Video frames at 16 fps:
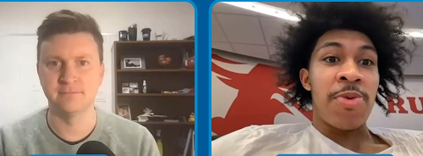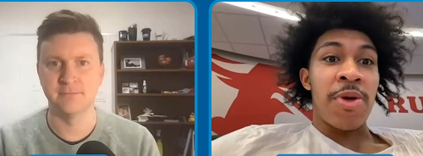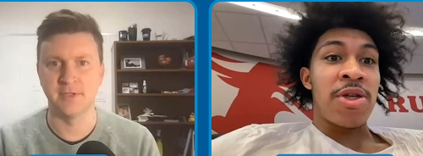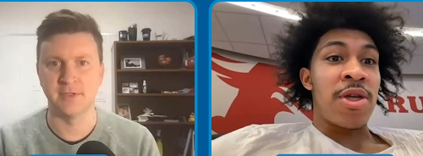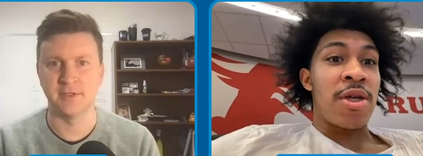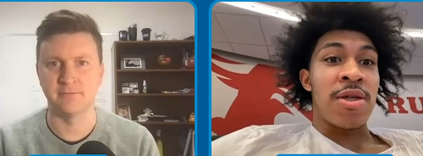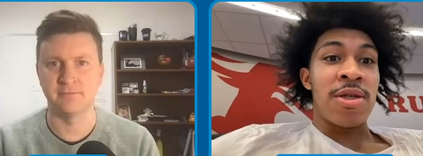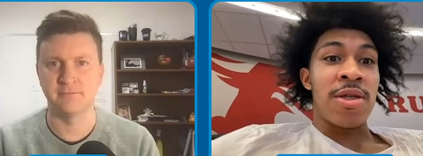
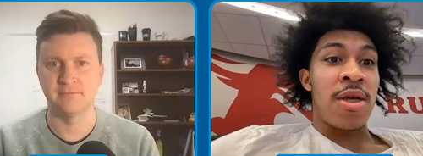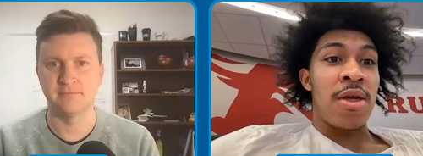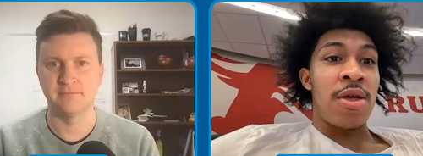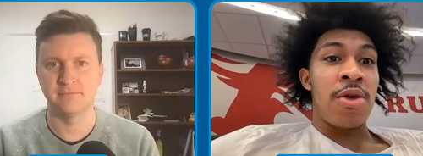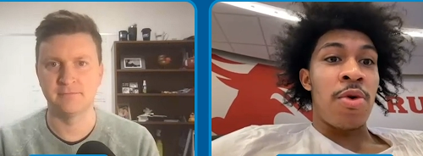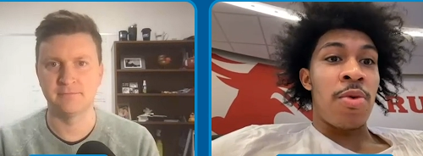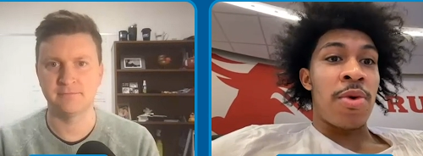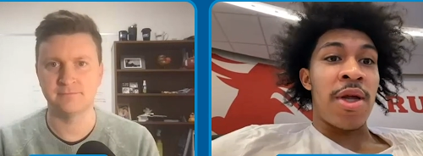Speaker 1: especially in this
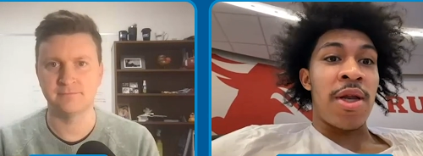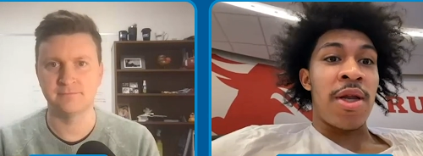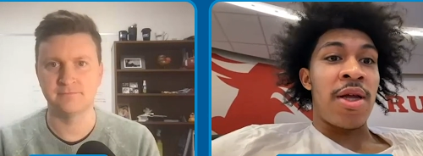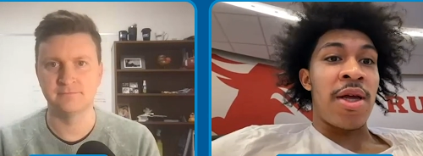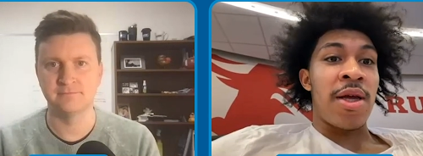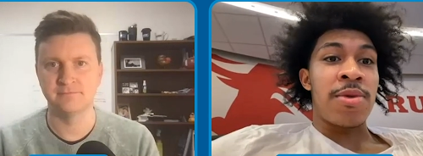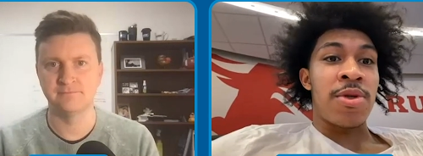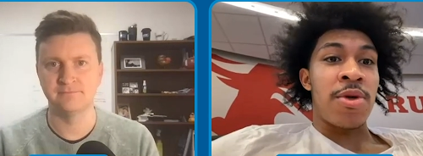league. You won't win
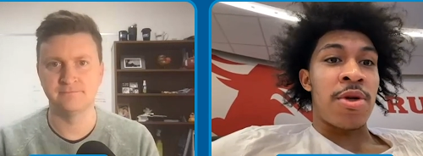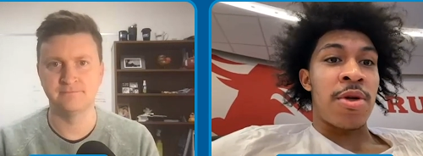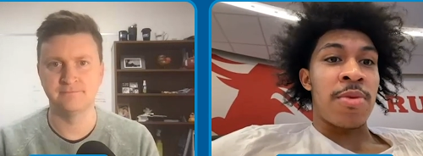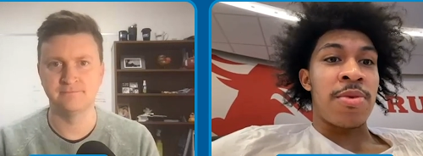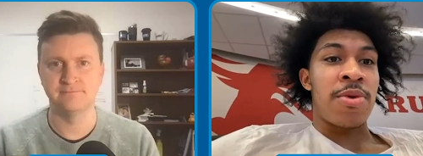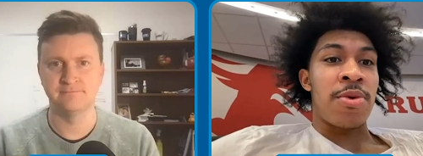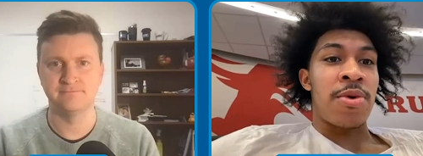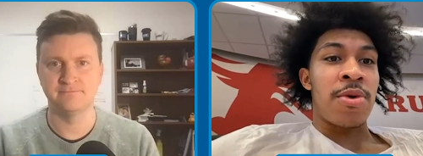any game showing
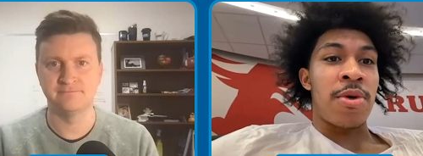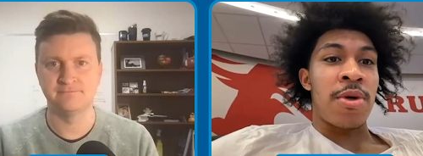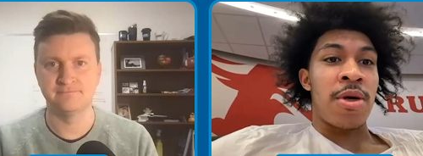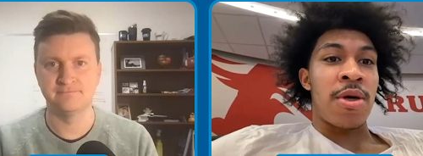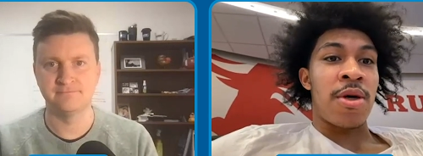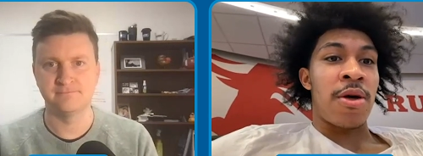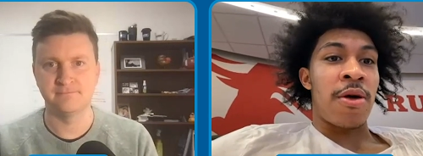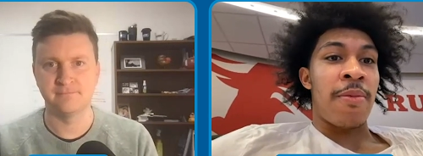up to
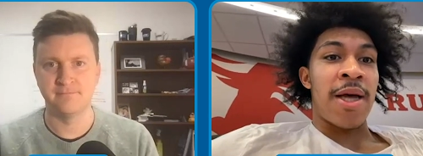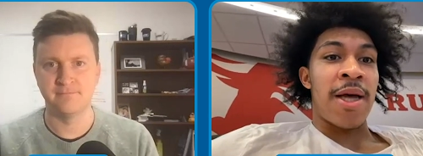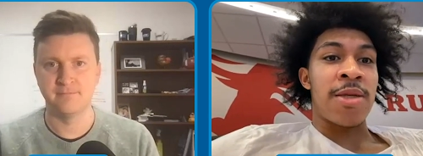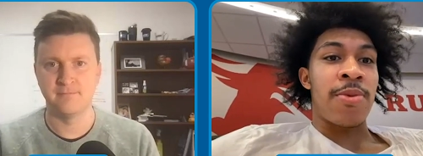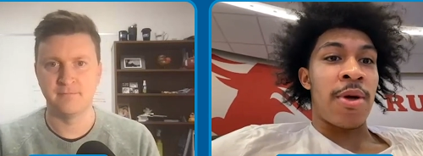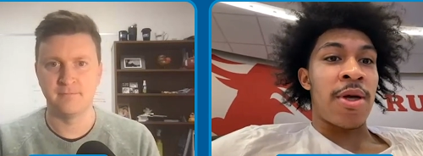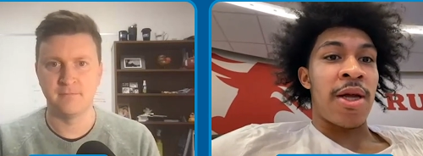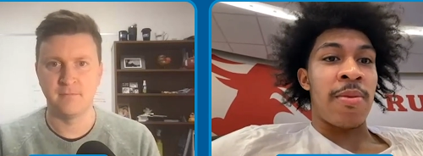a, a
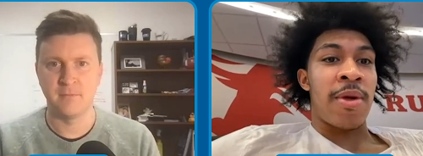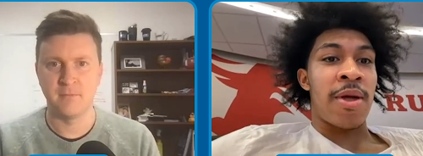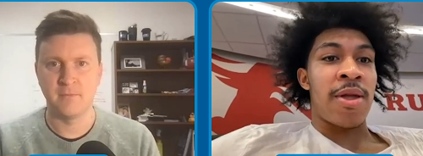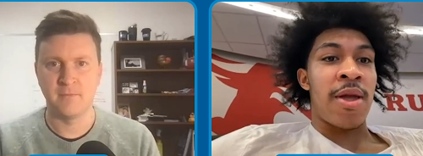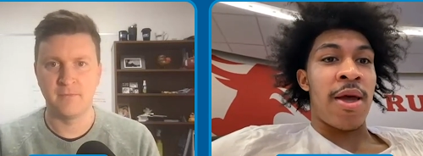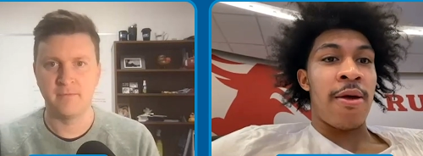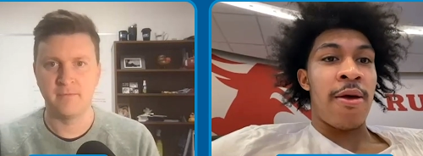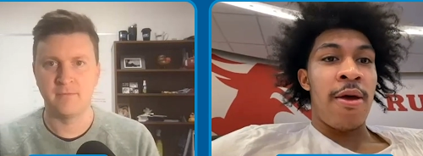basketball game
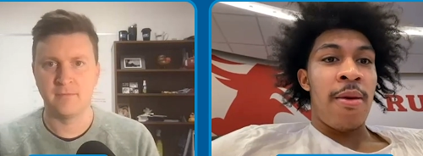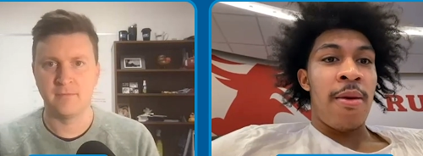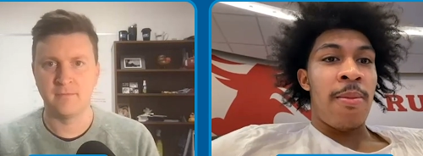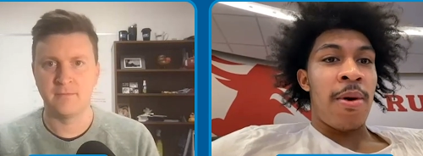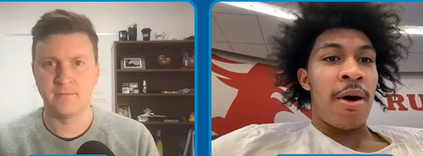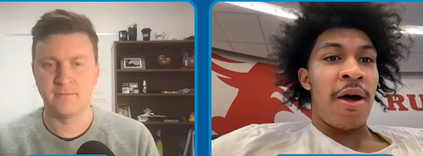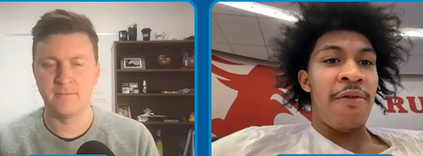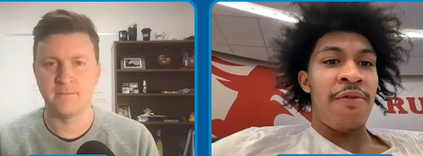like that.
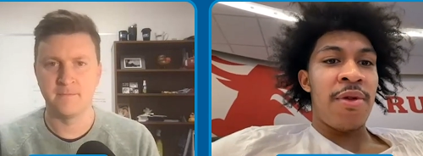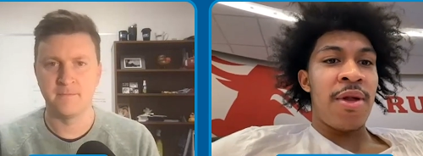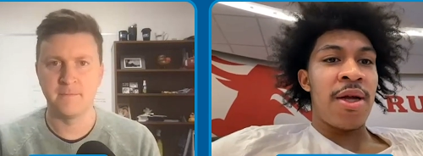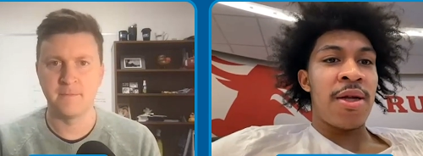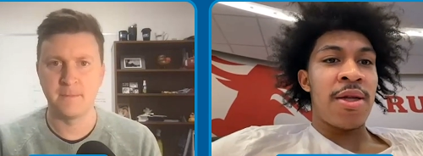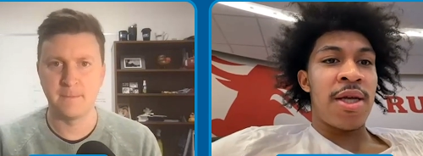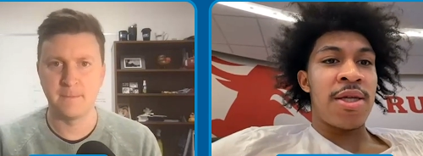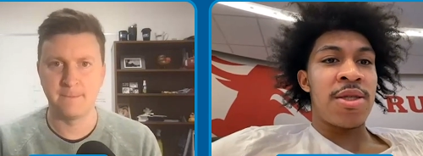But I feel
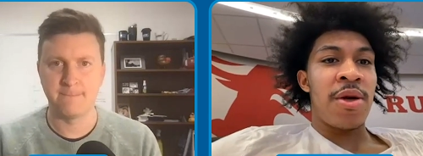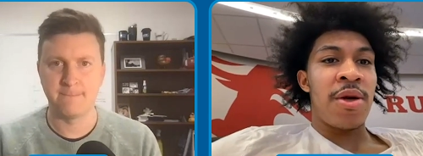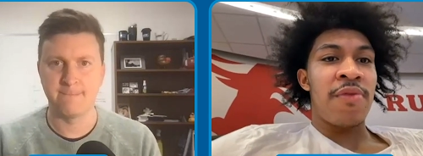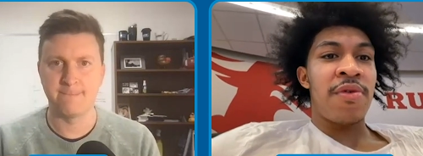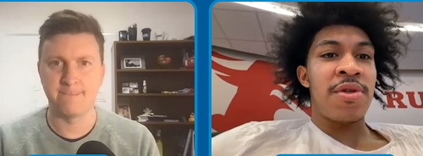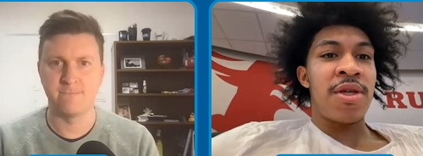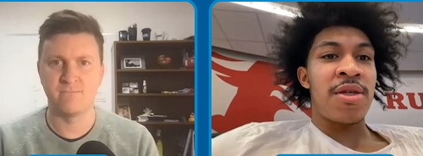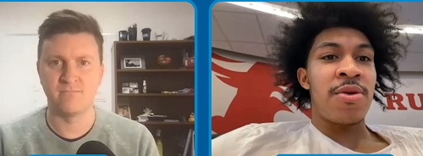like that
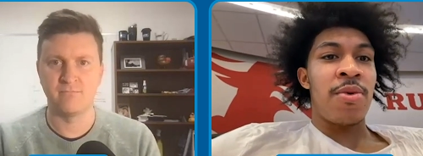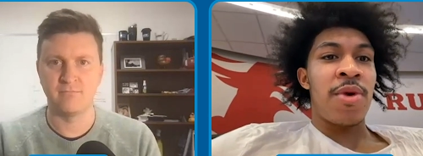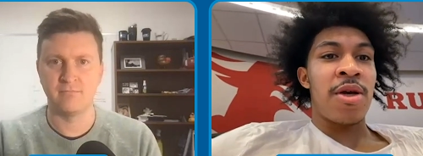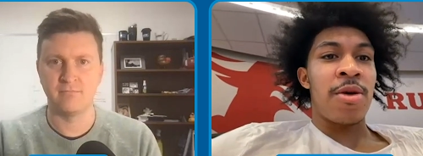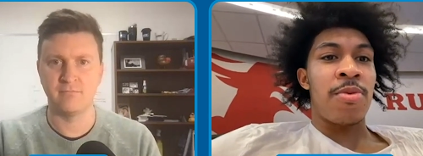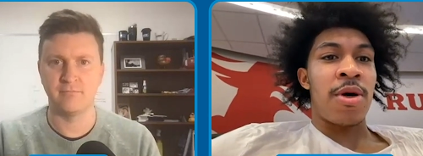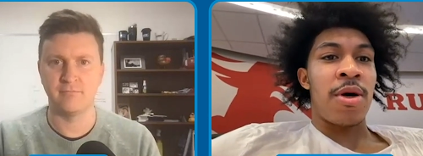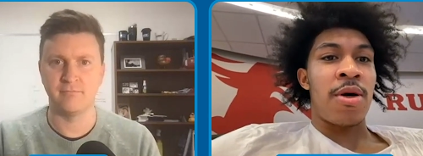served us as a
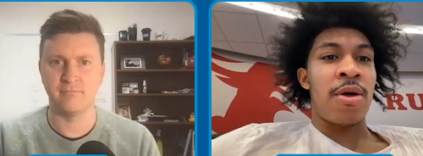wake up